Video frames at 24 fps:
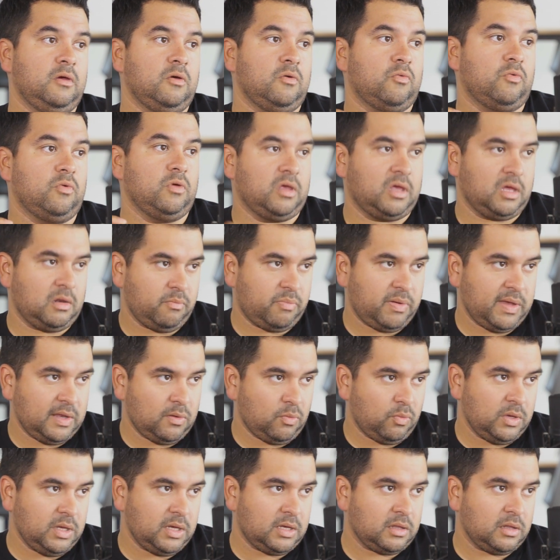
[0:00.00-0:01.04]
Were you getting paid
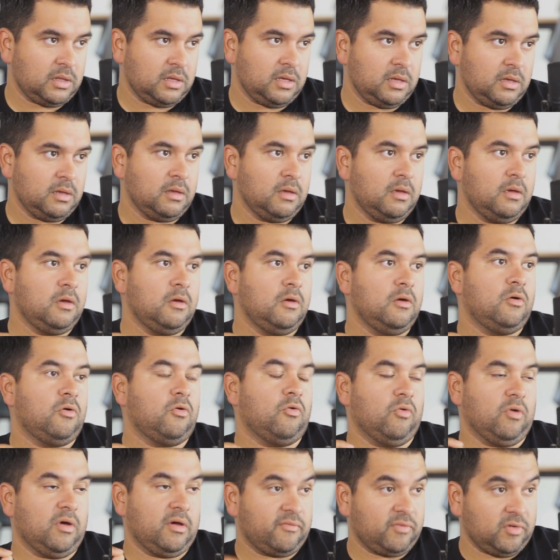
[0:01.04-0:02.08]
weekly
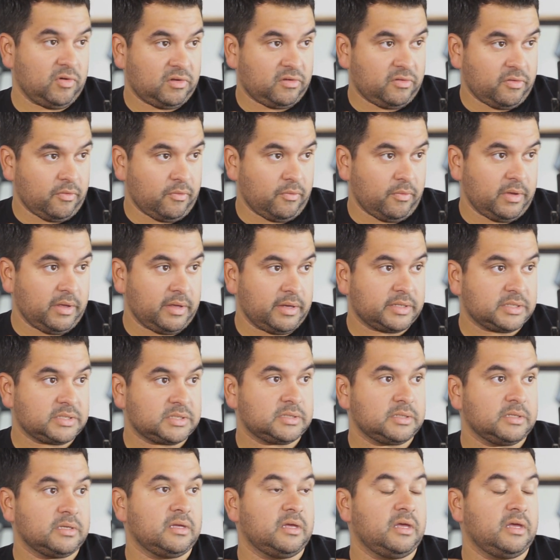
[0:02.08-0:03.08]
or every 2 weeks?